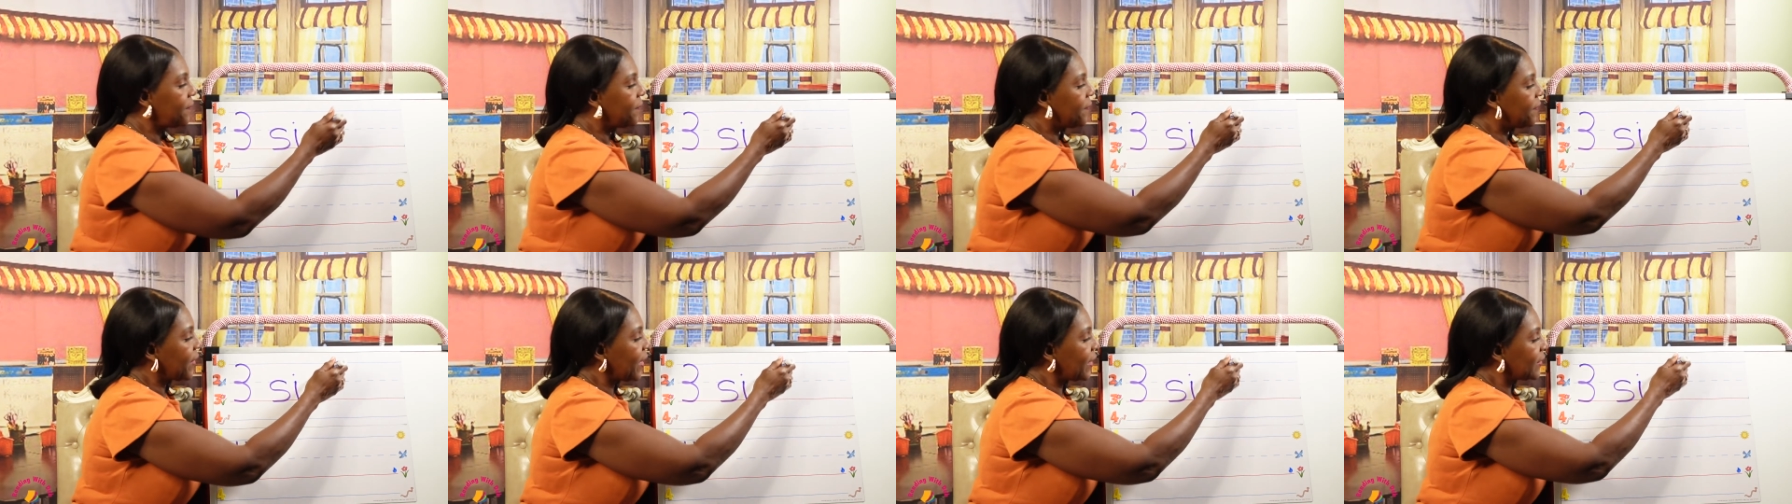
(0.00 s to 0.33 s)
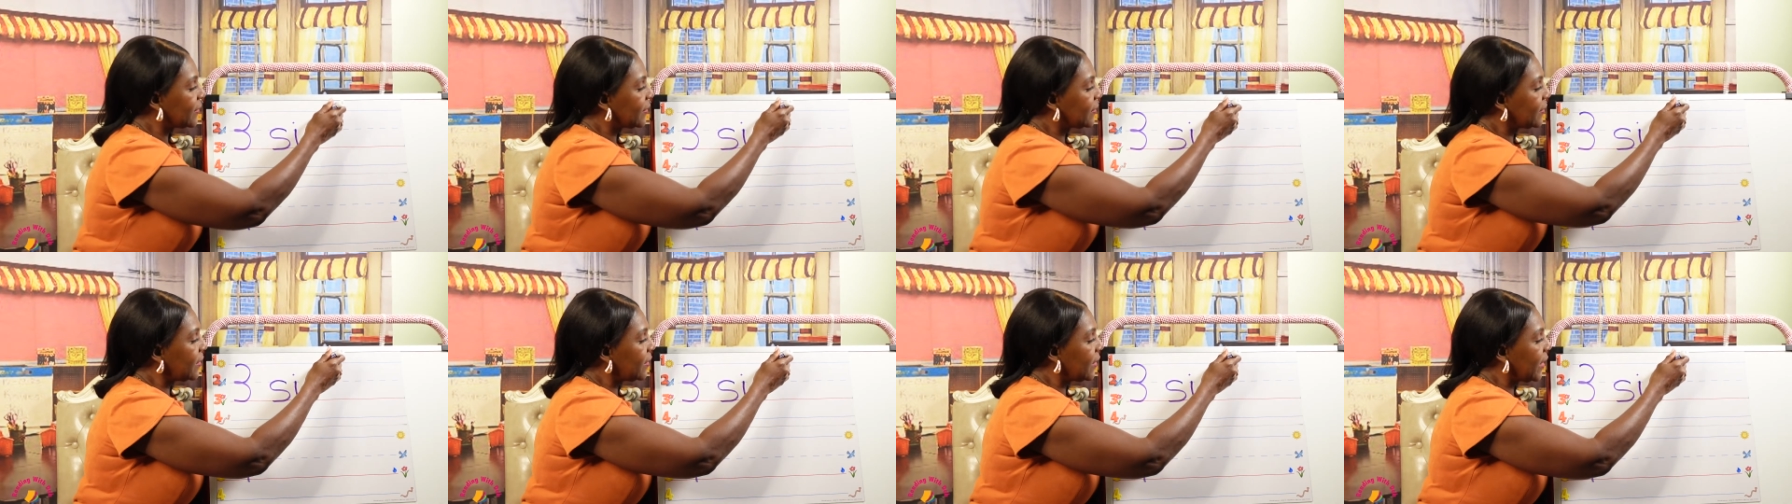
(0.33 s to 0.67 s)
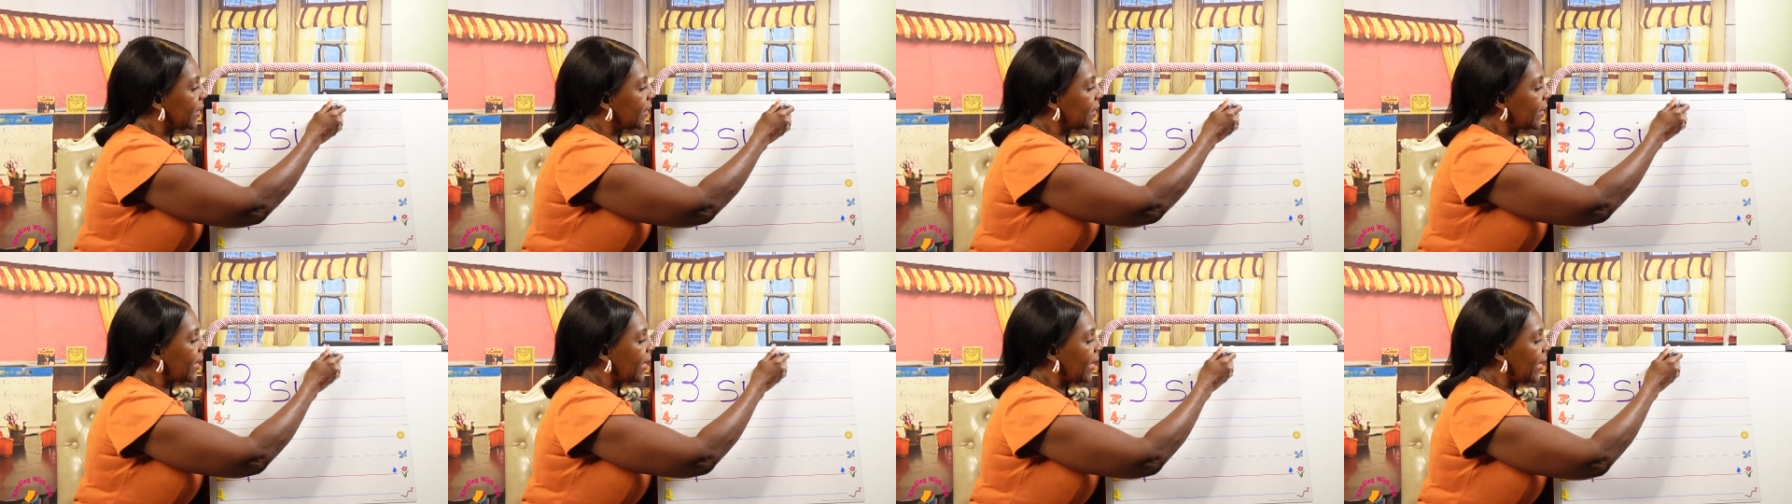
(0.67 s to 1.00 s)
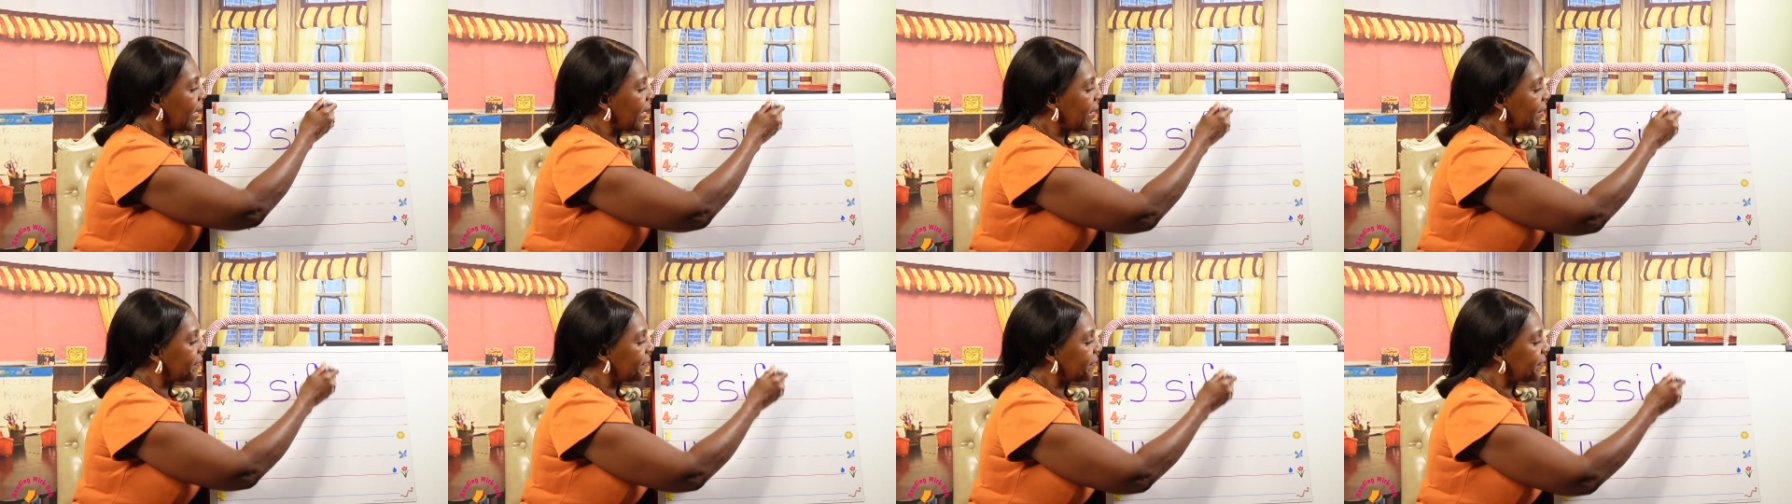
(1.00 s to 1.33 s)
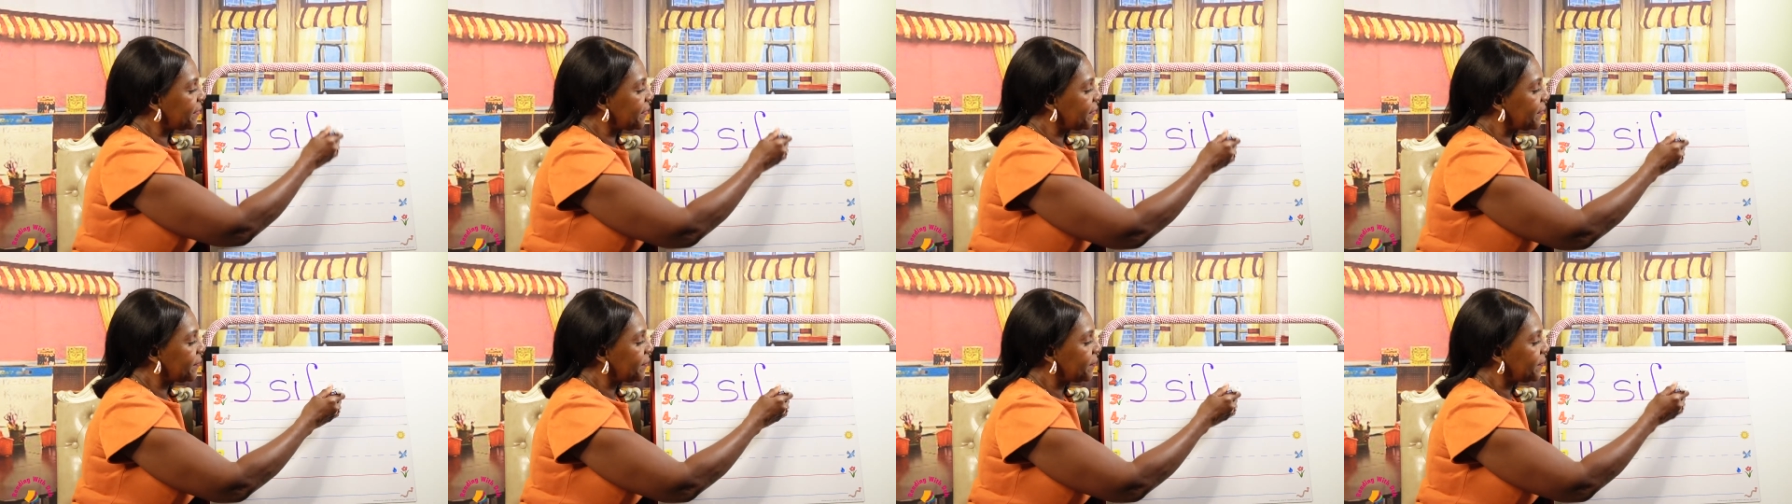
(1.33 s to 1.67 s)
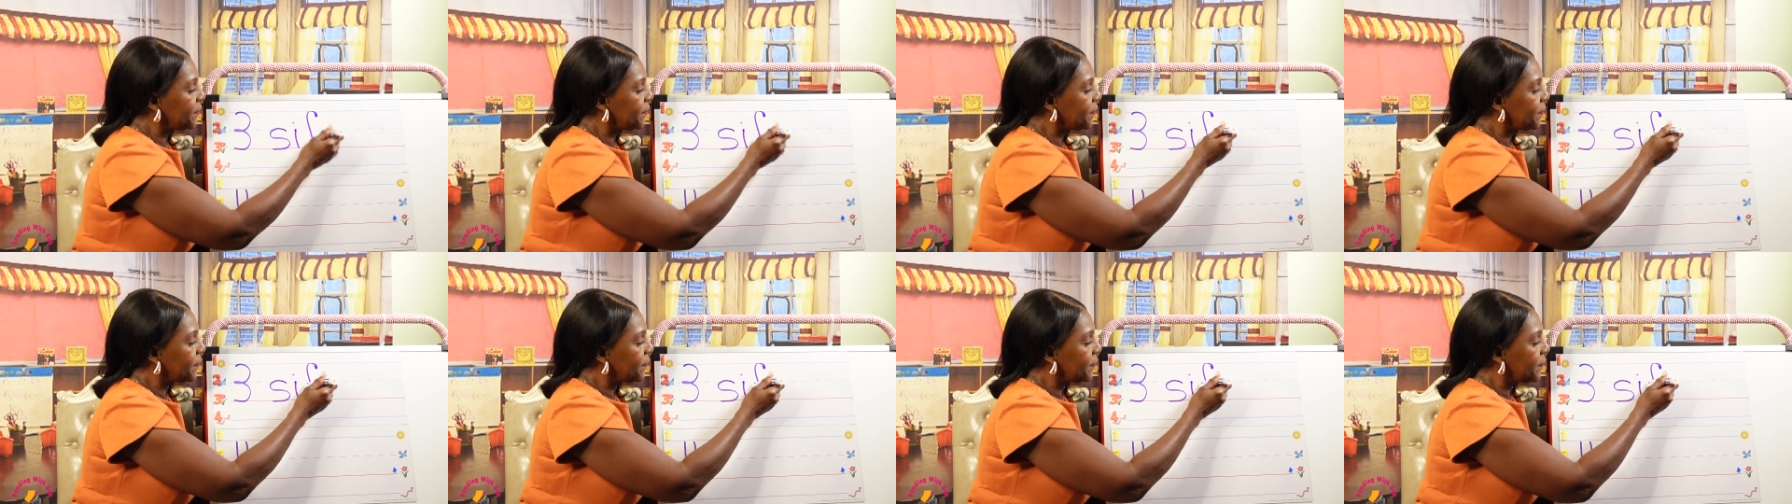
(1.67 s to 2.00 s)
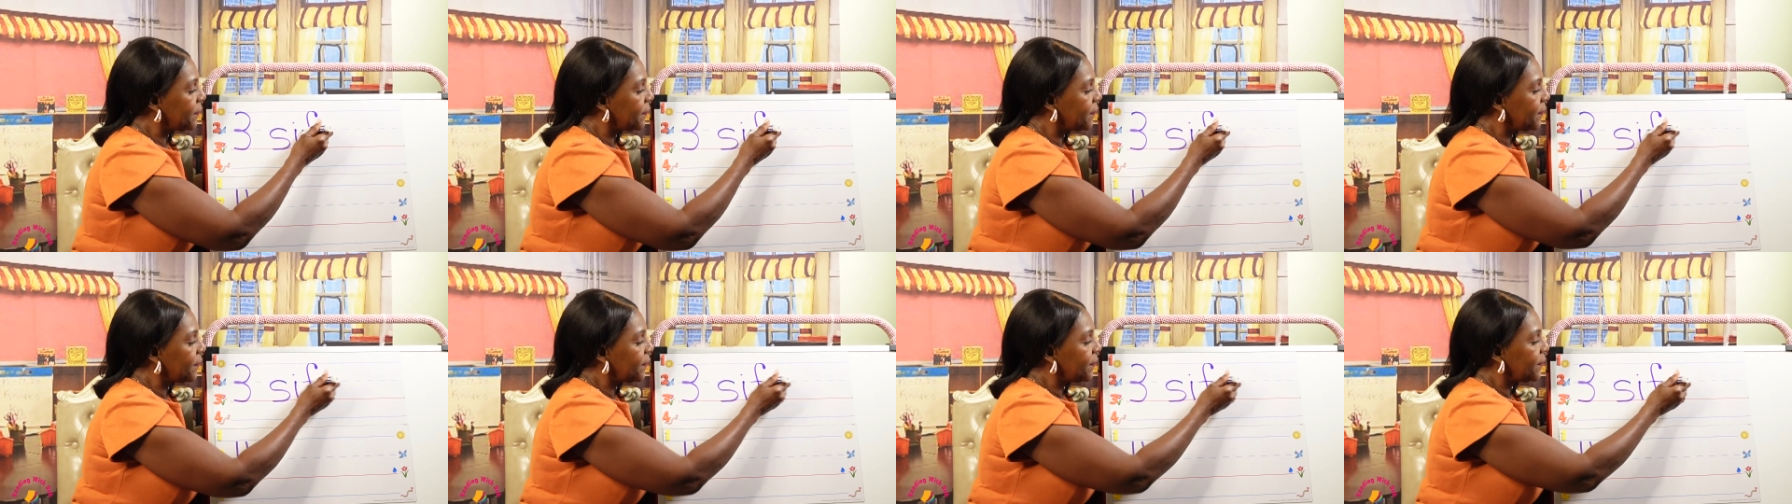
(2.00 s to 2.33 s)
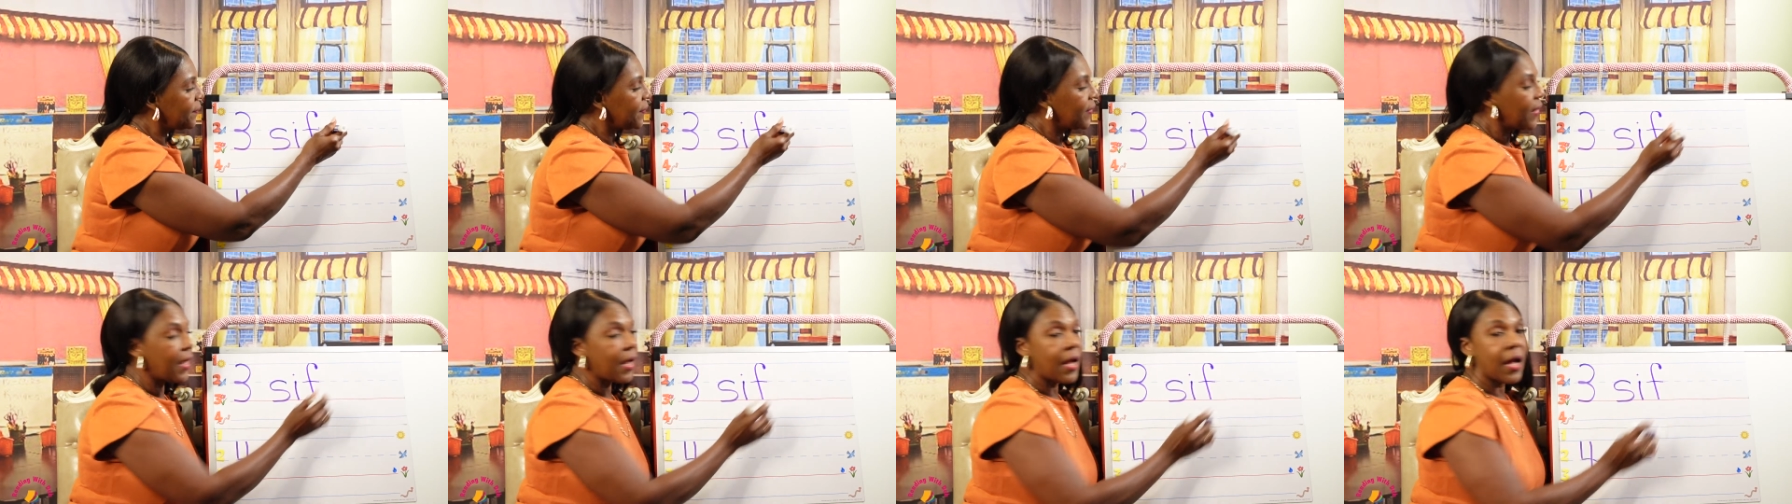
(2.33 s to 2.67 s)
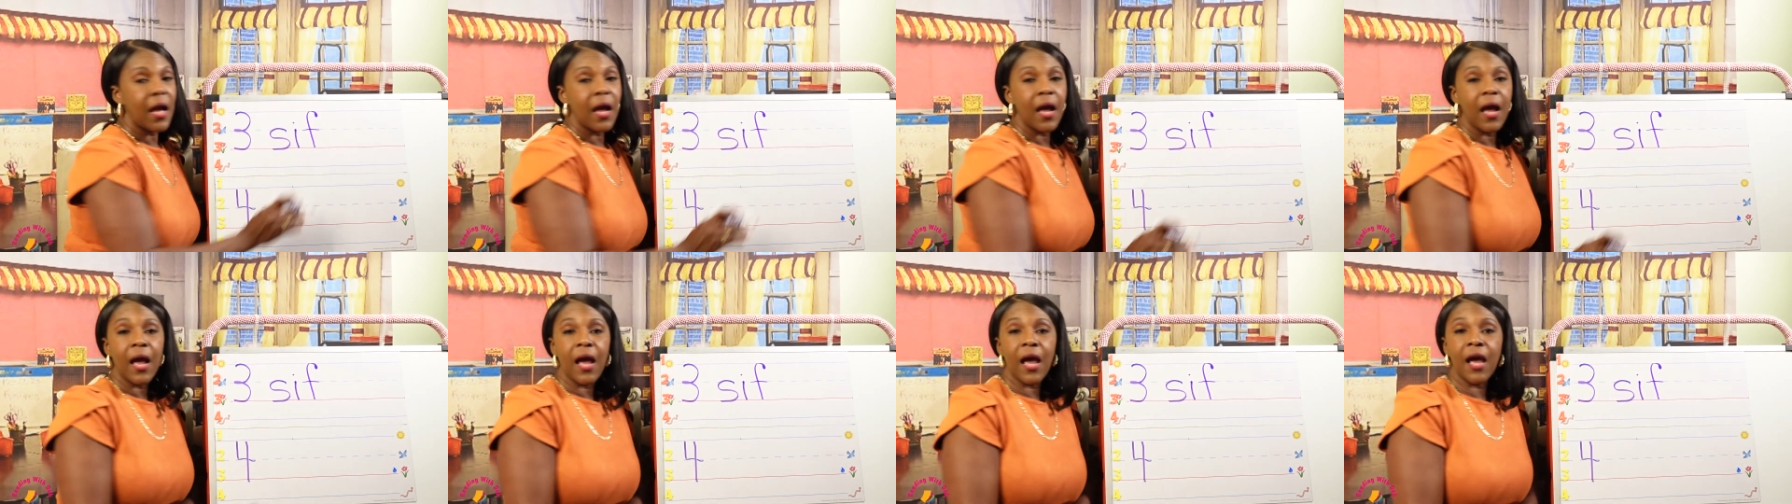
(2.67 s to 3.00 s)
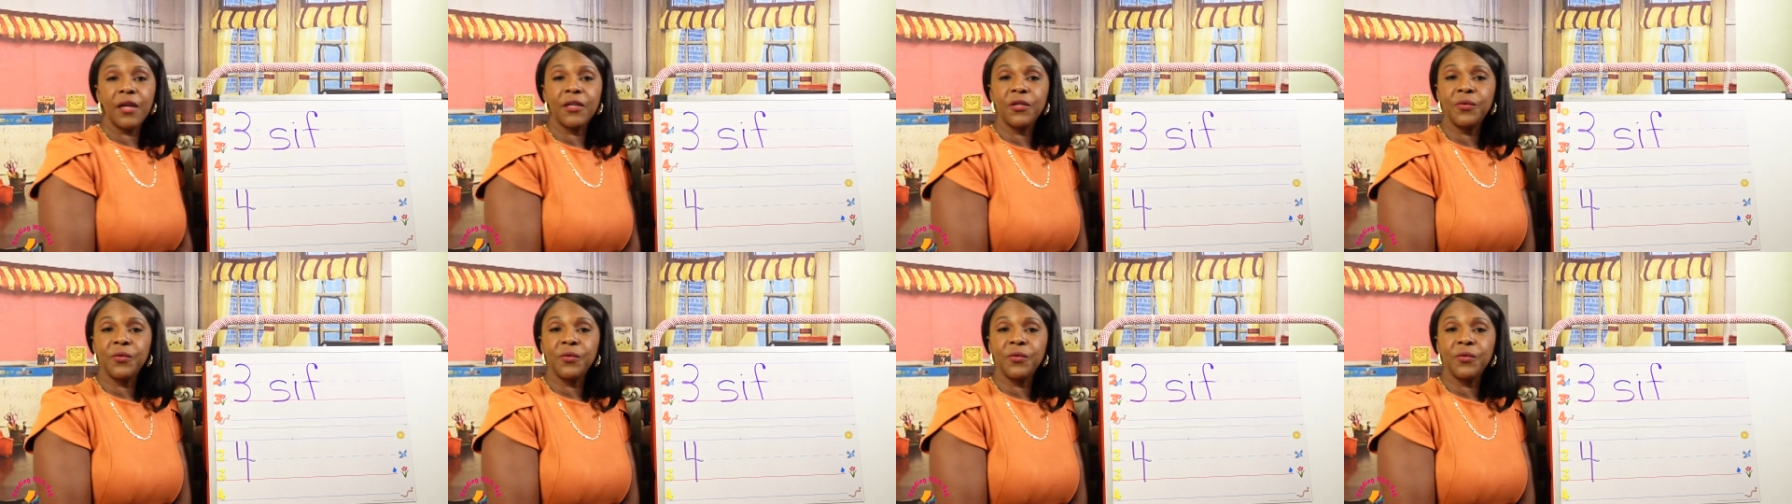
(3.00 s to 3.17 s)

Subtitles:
That's the letter F. How